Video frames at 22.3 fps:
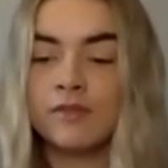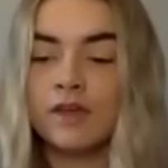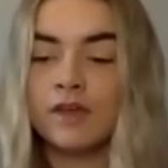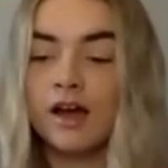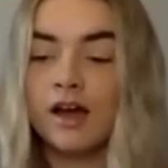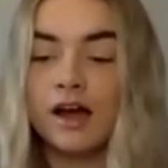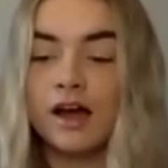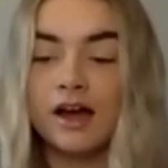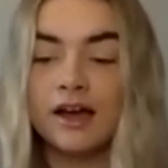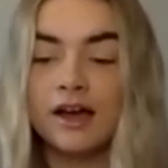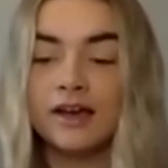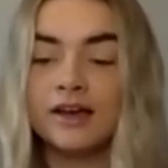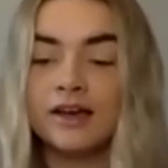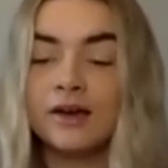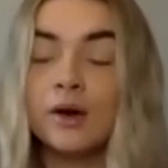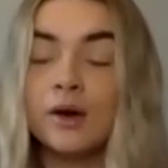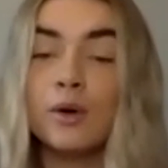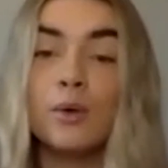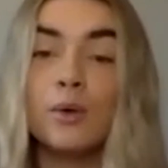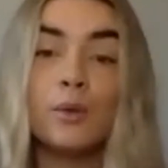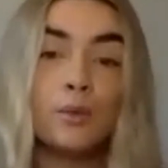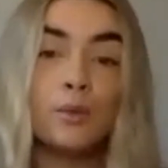I
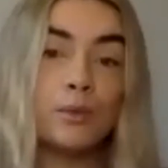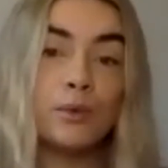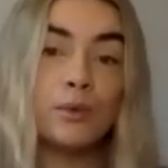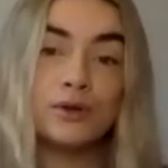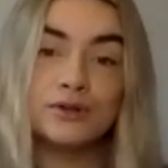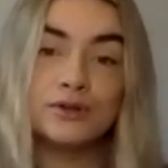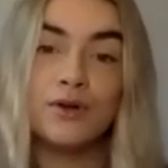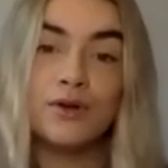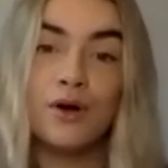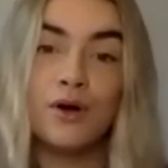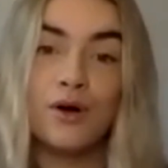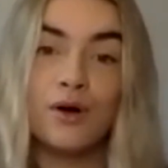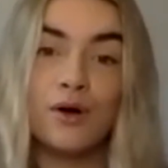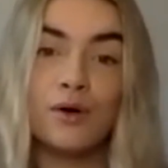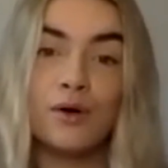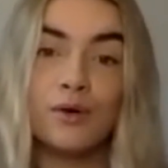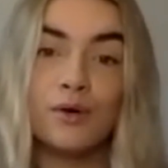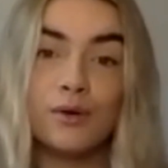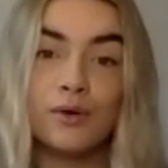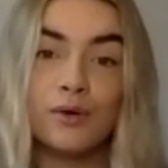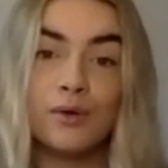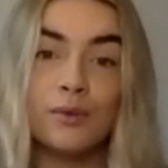would not
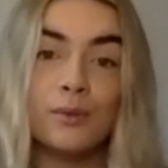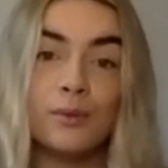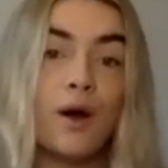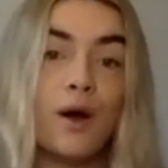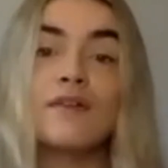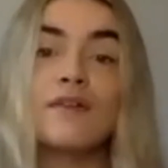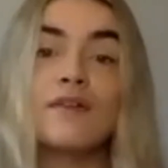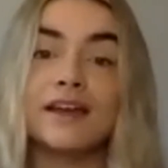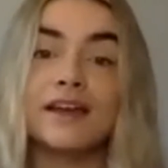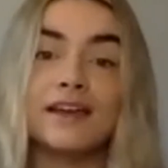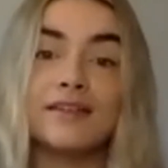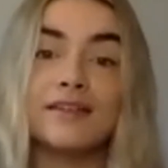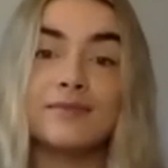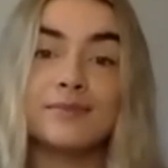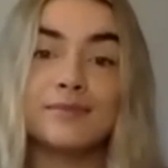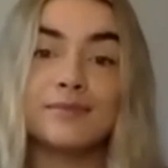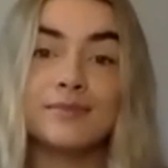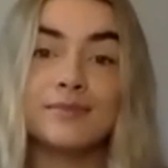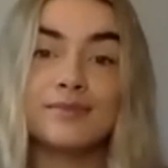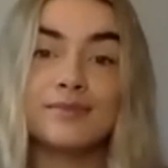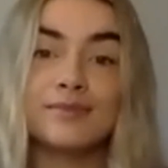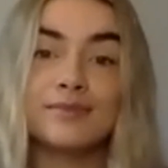worry
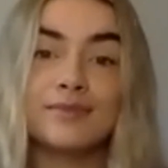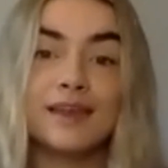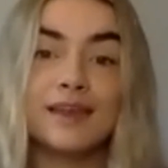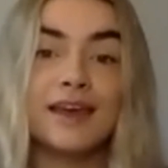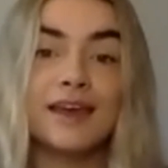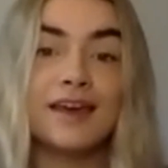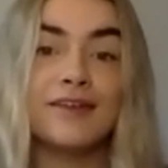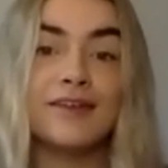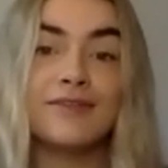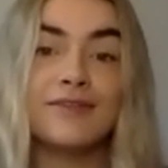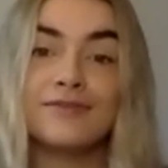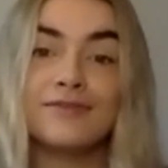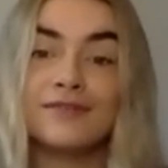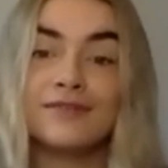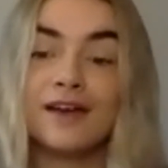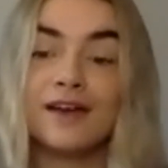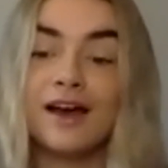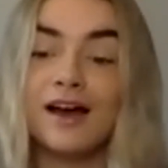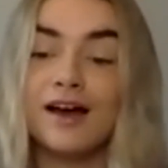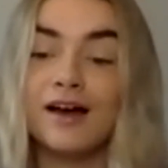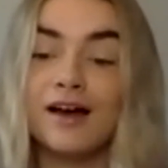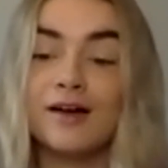if,
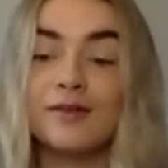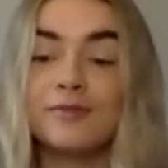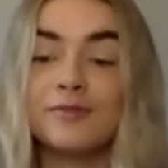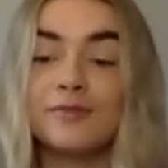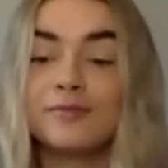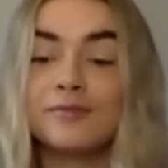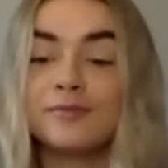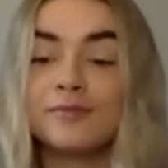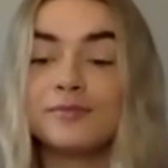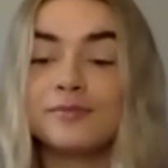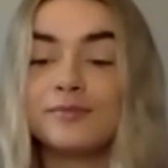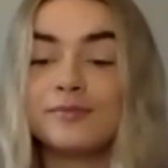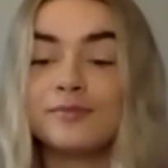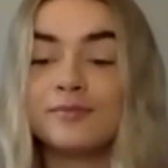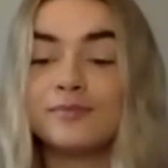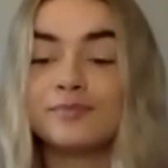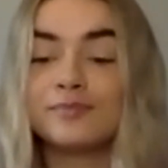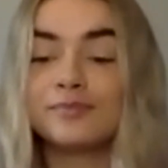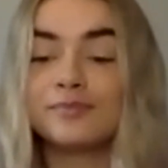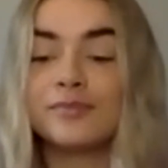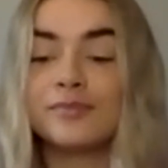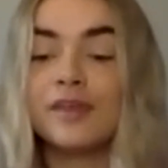
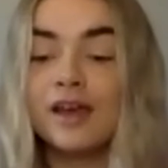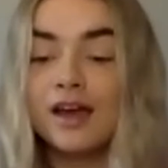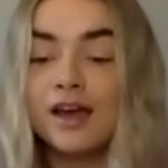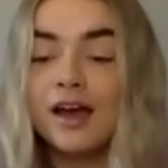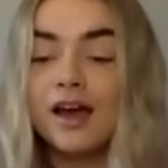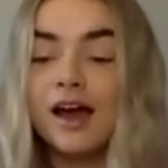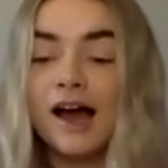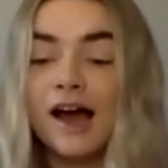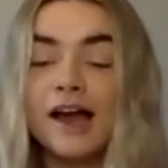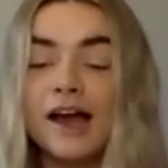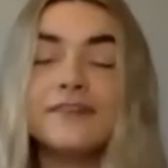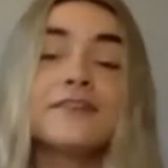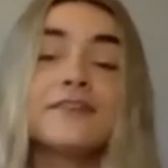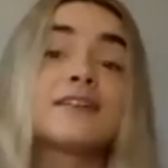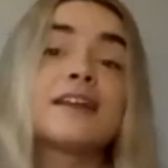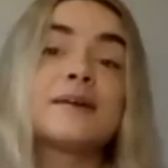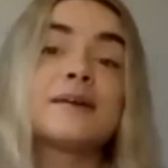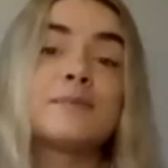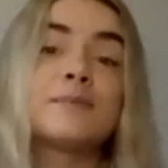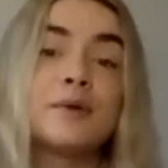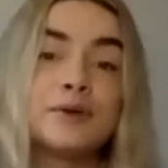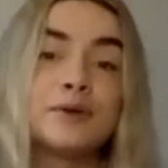I feel
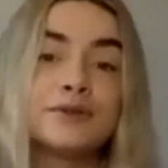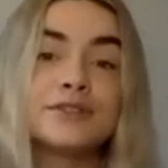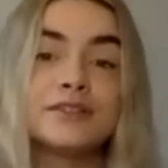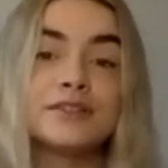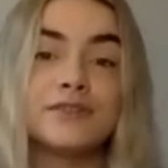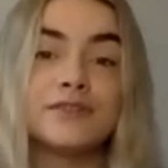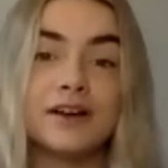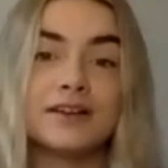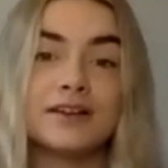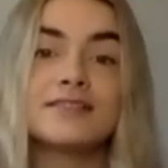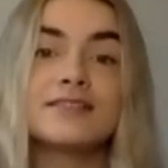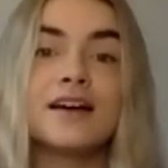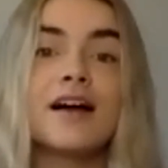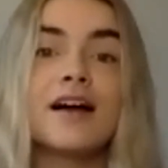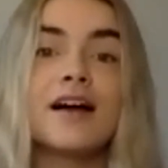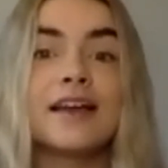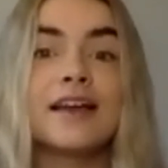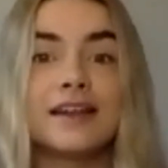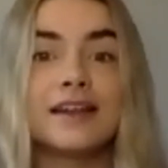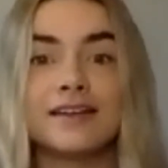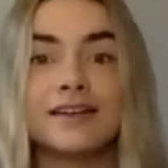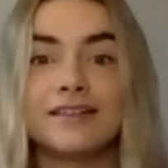like most of us are
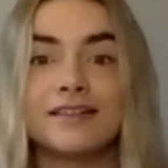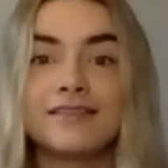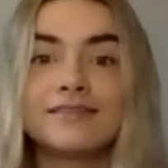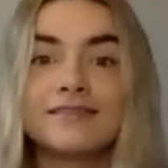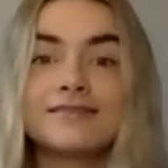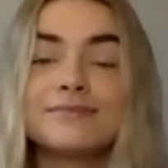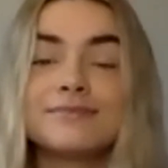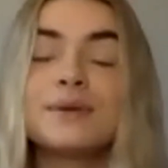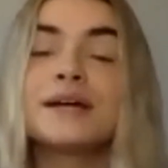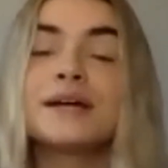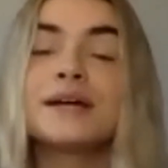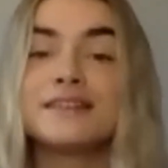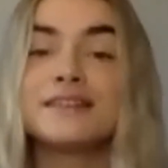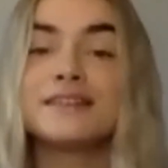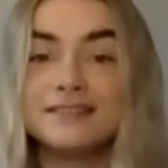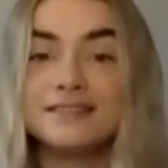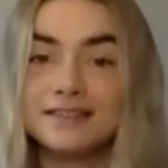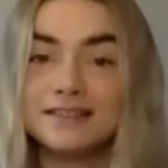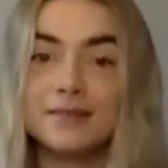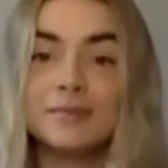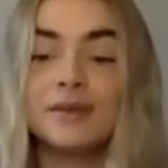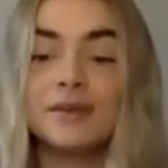getting
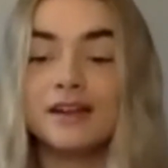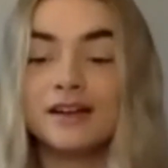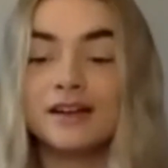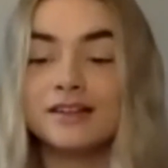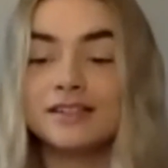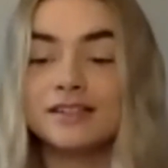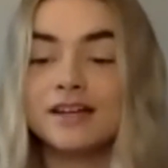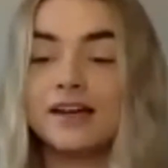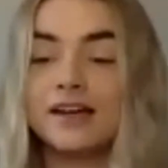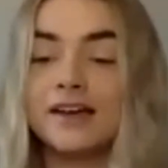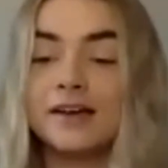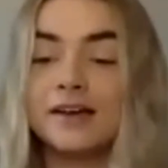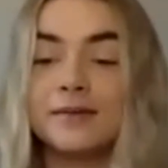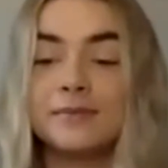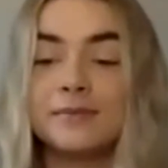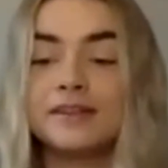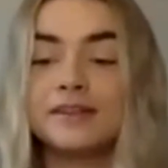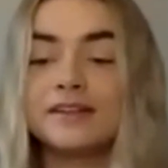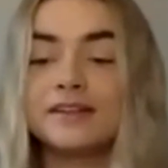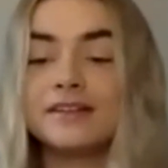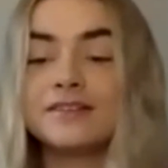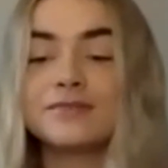magnesium in our diet
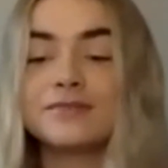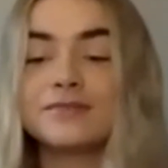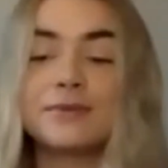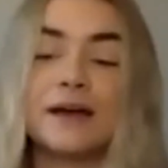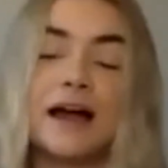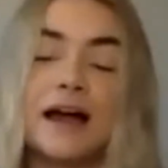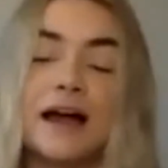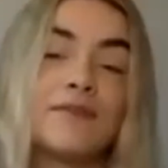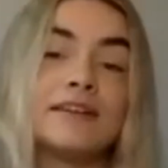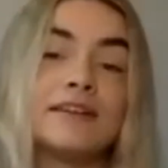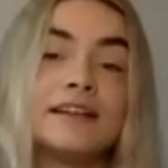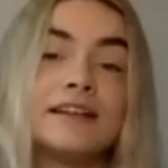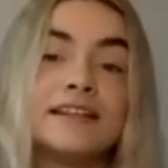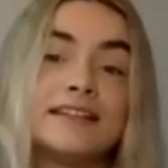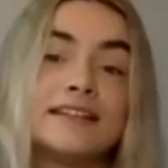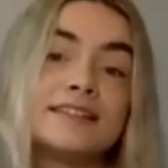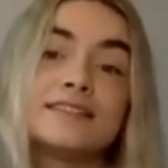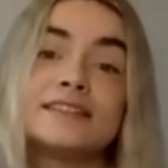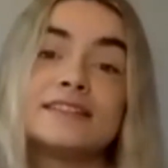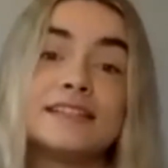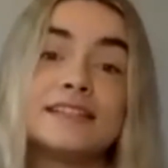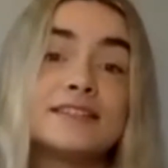because we're having
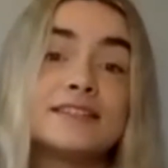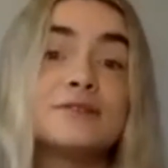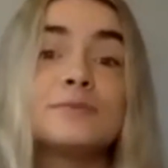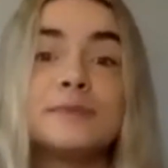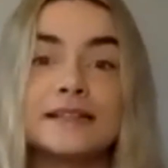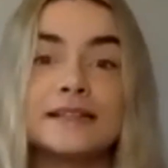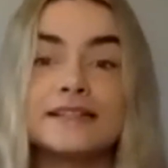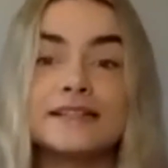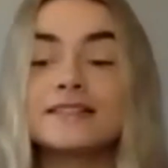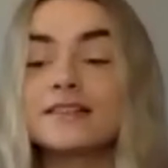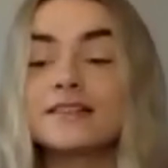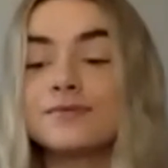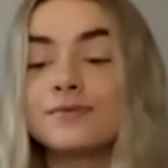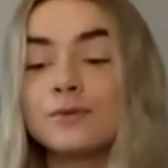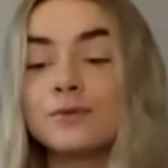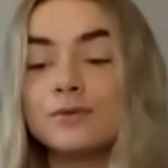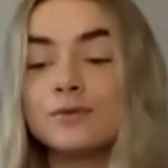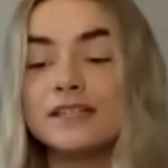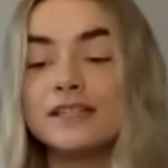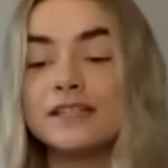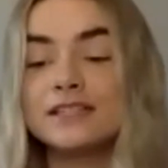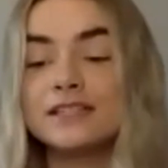little bits of
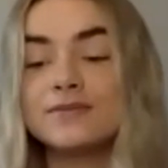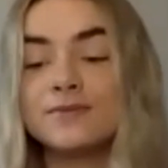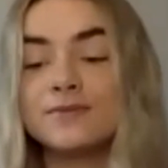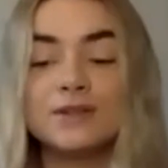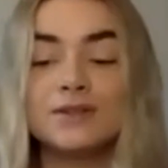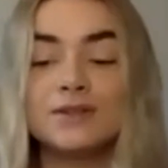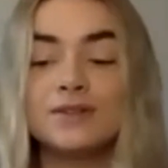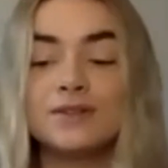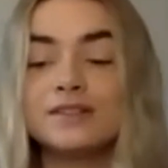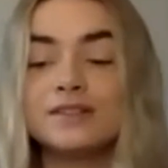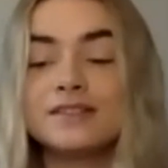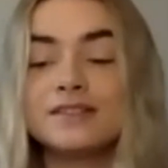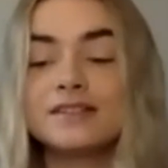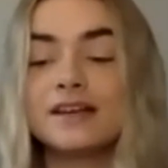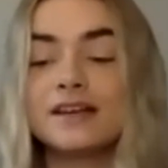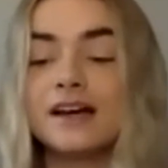all these foods.